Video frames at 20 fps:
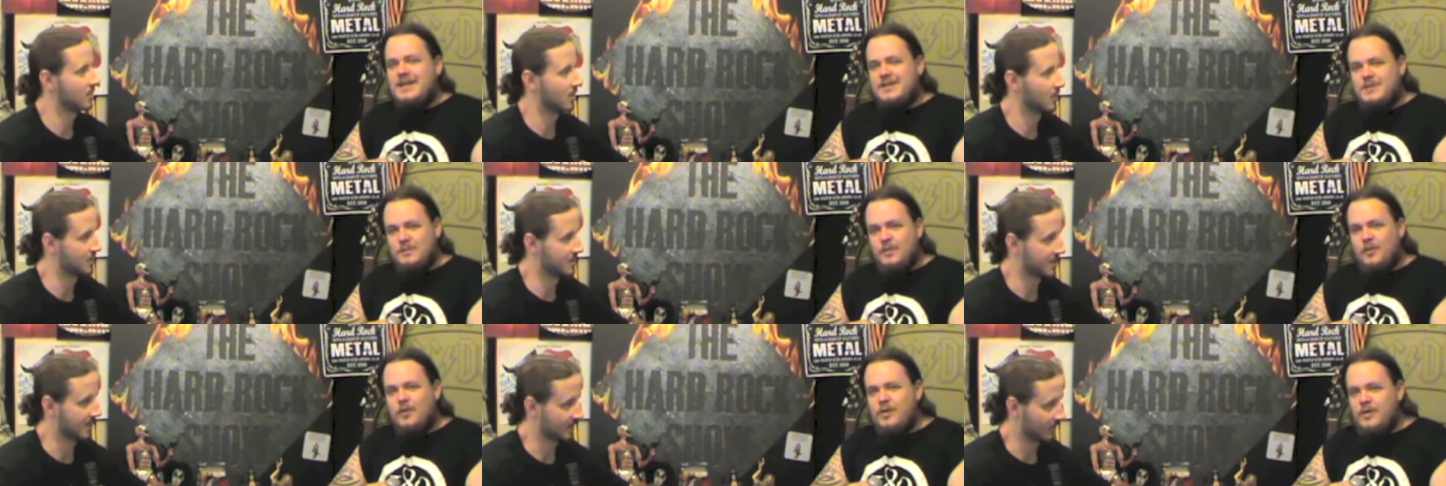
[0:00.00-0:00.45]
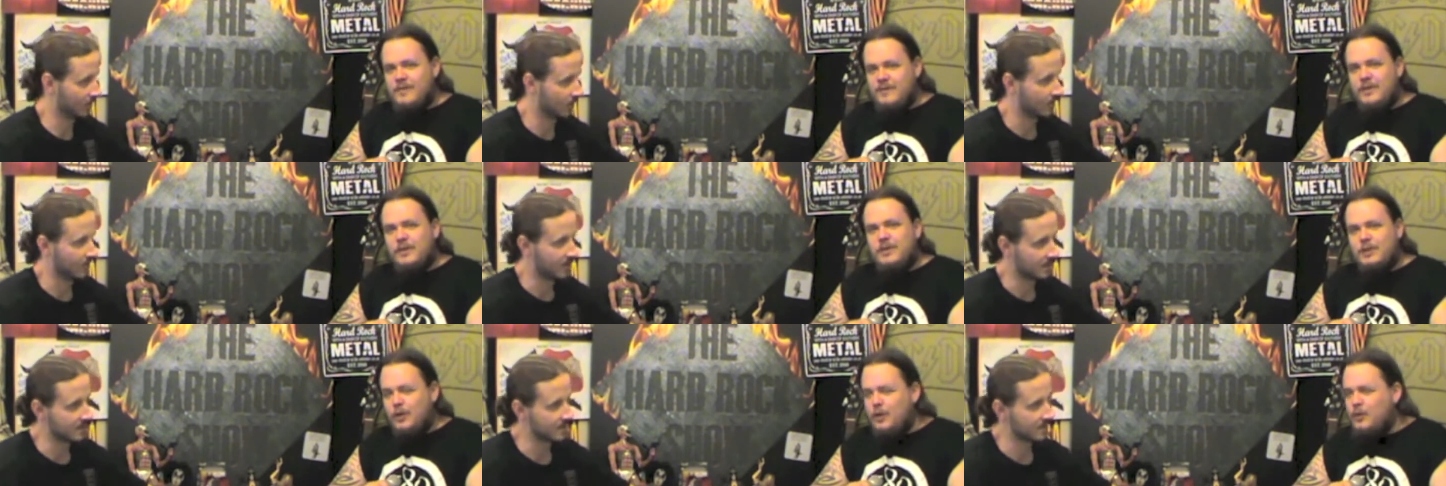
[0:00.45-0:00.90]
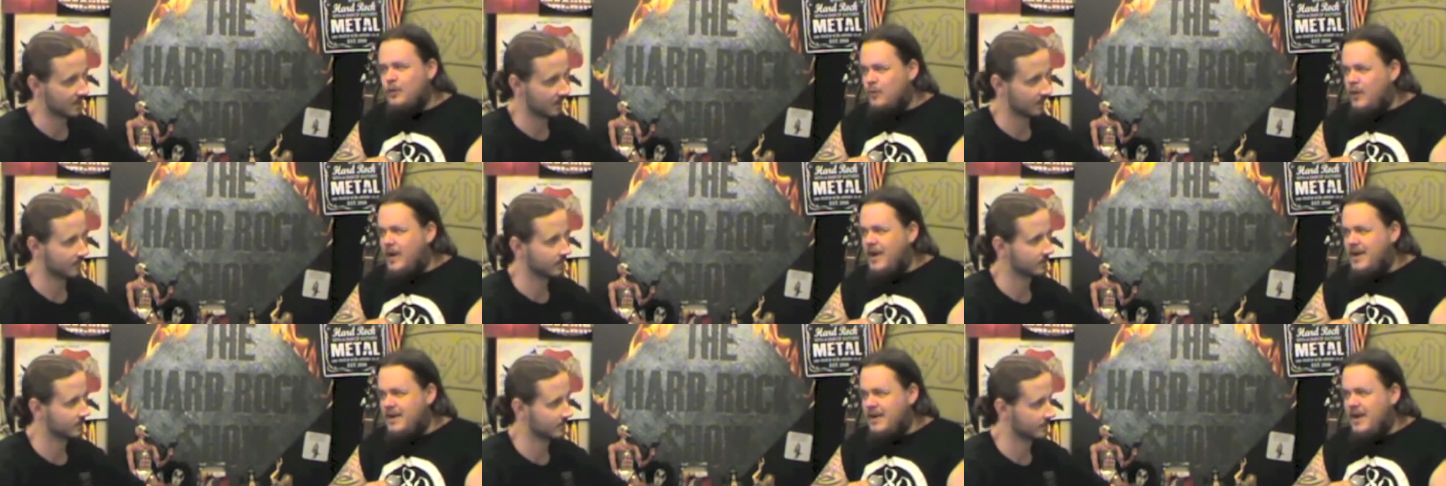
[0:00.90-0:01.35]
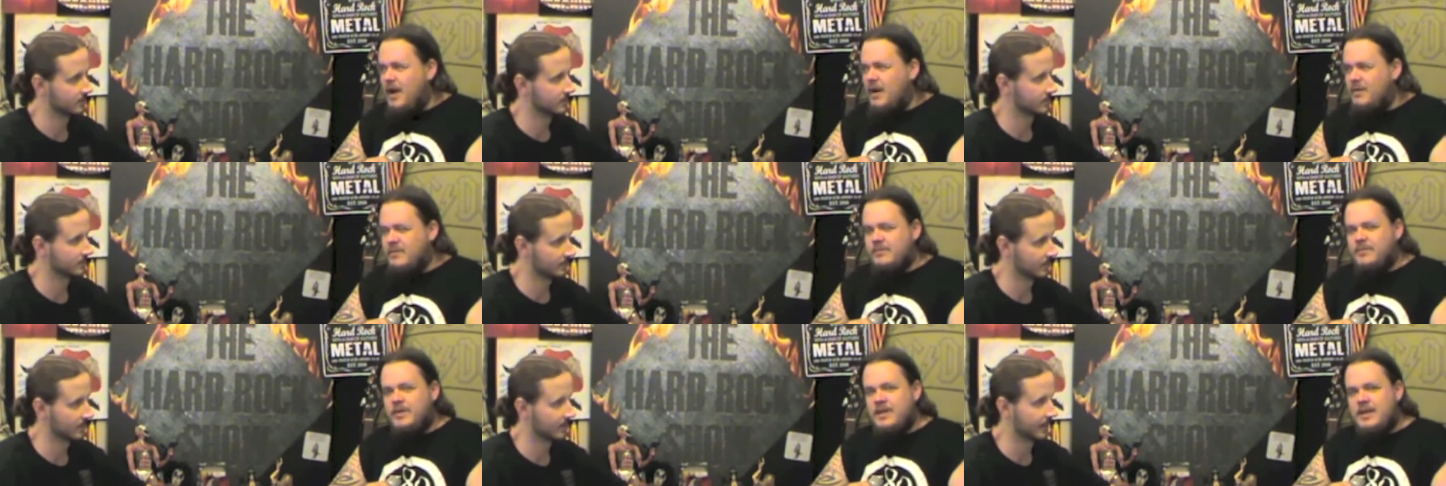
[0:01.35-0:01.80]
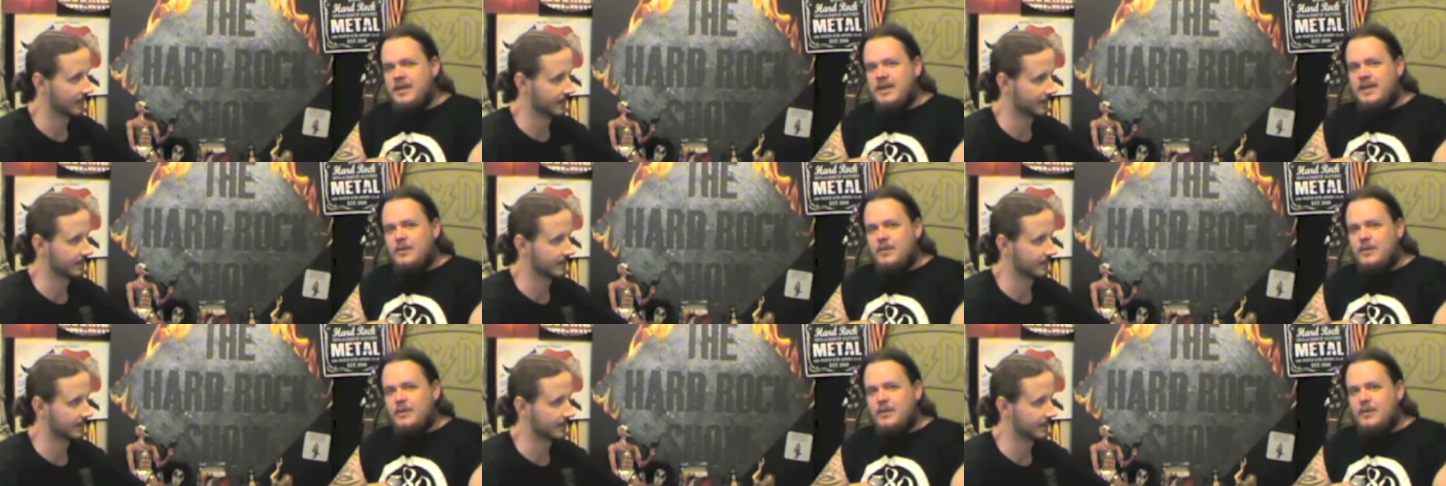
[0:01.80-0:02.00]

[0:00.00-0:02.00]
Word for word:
Speaker 1: it's project more of a Lou Reed album than Yeah.